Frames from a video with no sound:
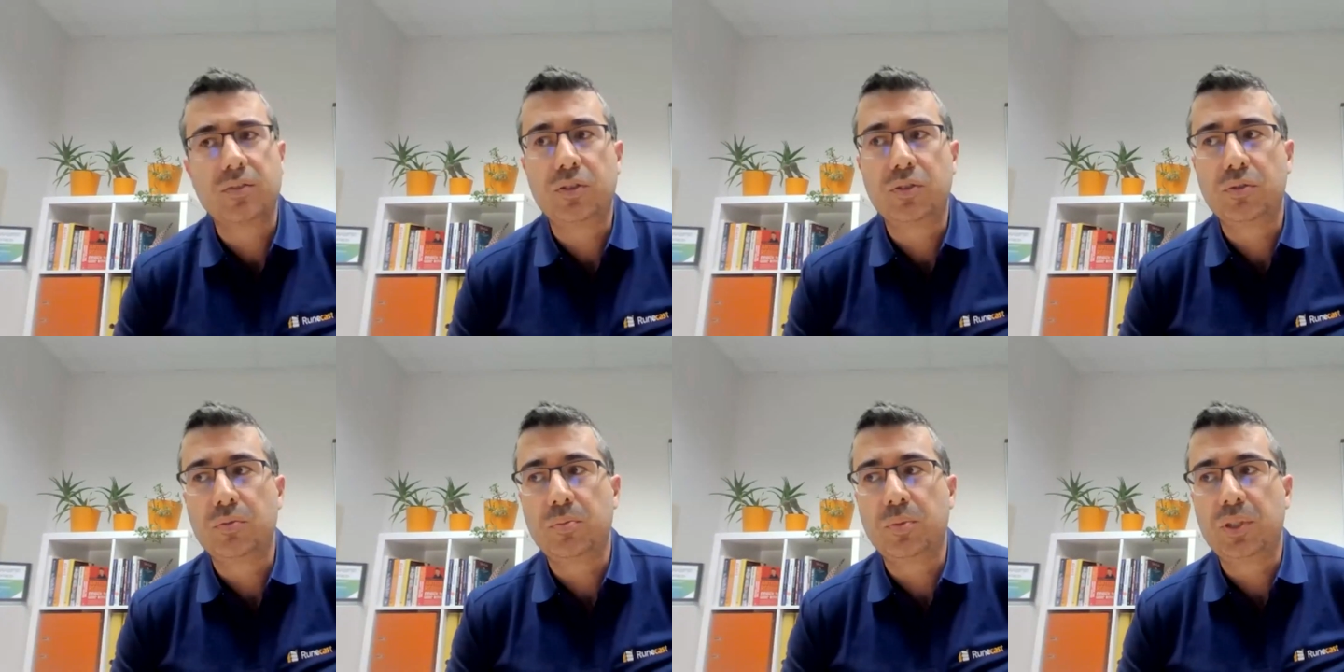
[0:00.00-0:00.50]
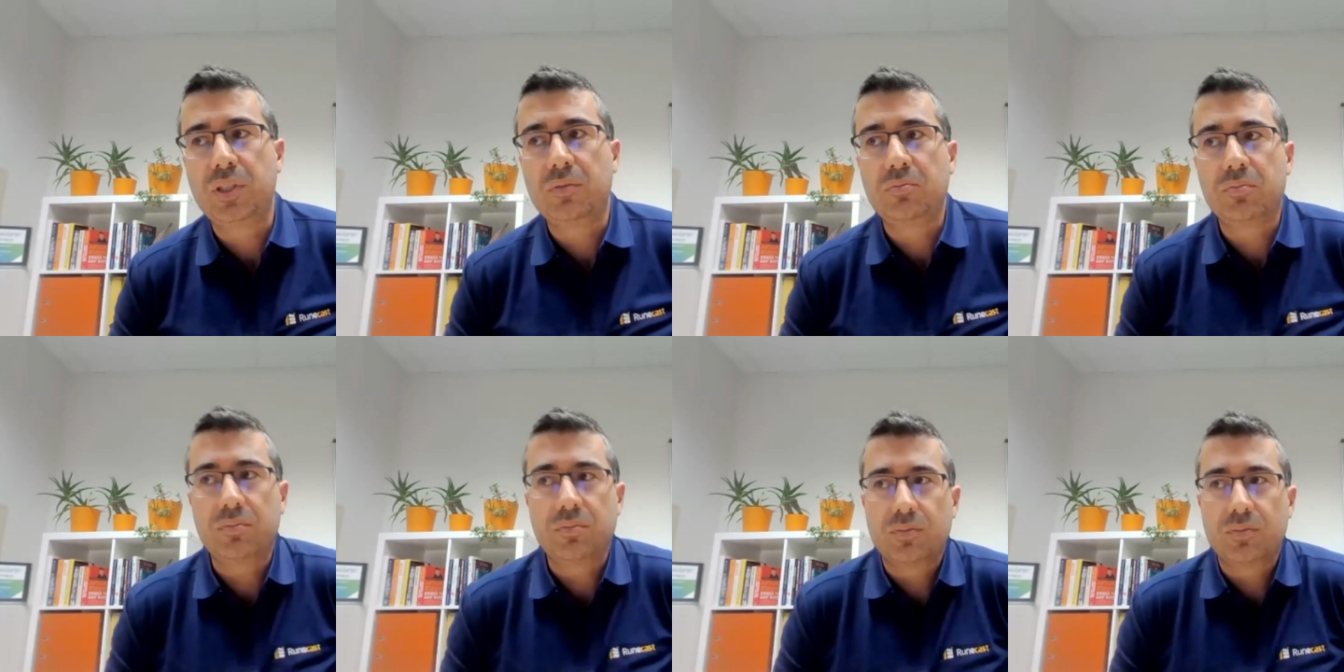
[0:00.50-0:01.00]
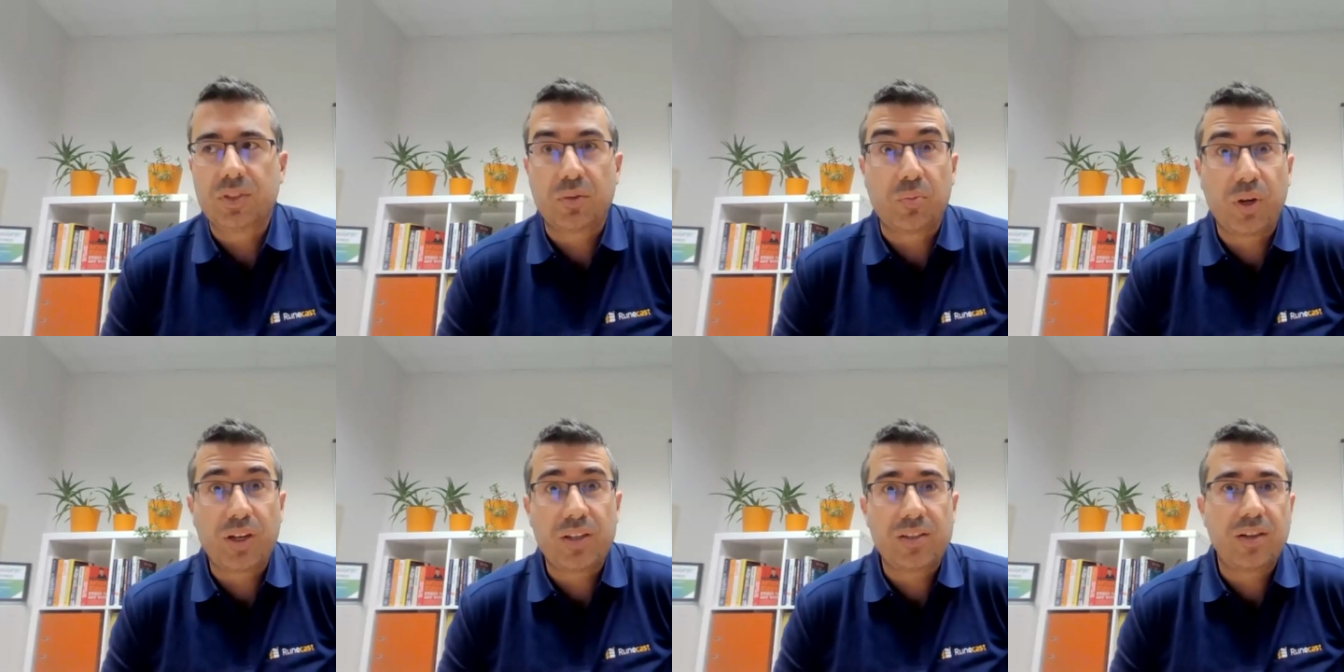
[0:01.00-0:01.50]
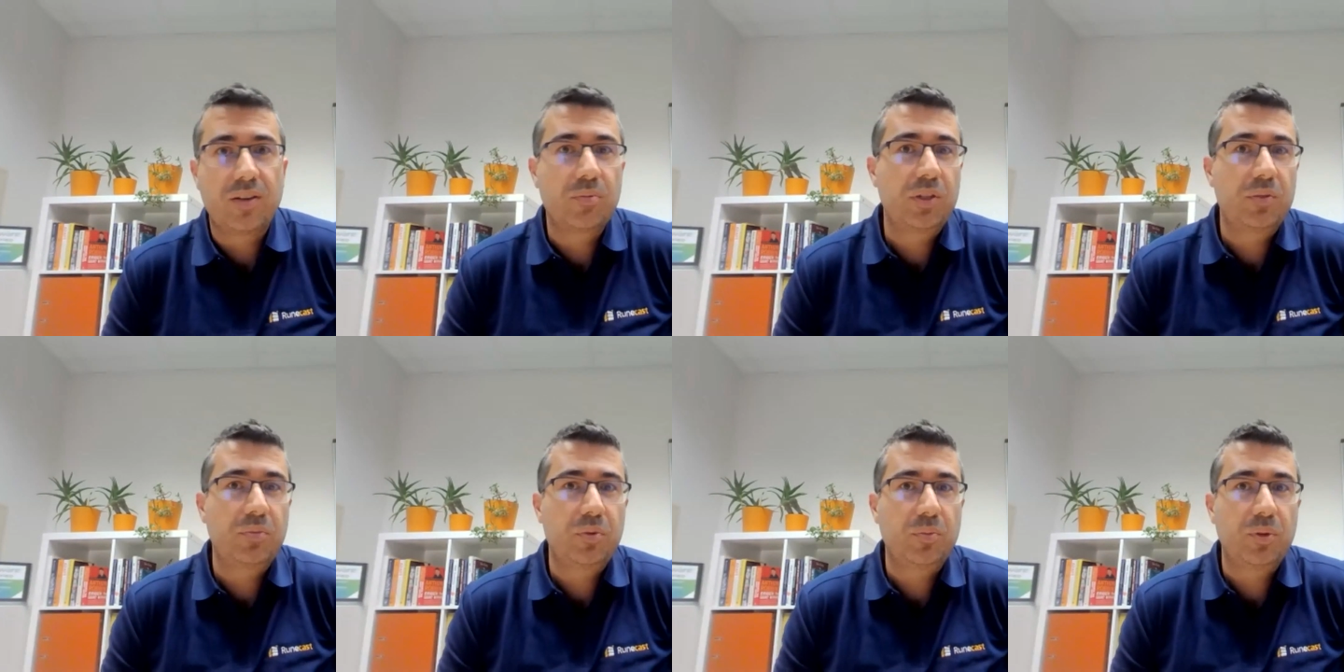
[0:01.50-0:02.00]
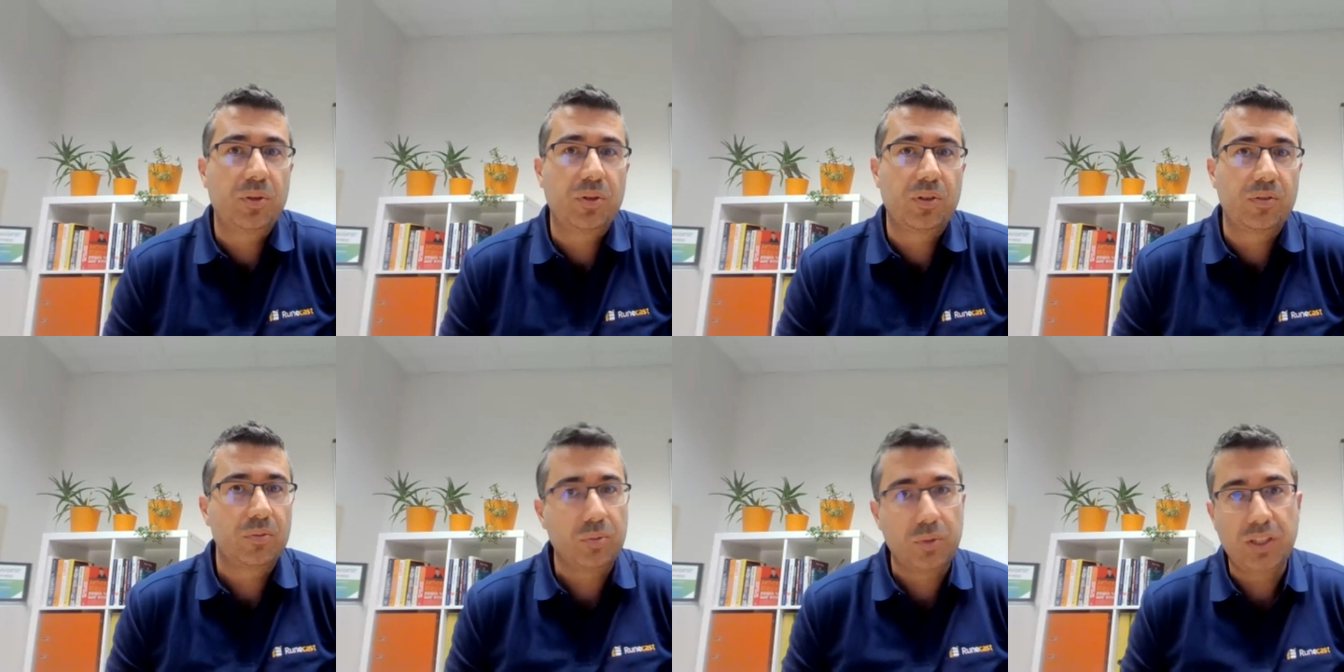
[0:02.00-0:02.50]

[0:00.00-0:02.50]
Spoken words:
you'll be surprised how many people are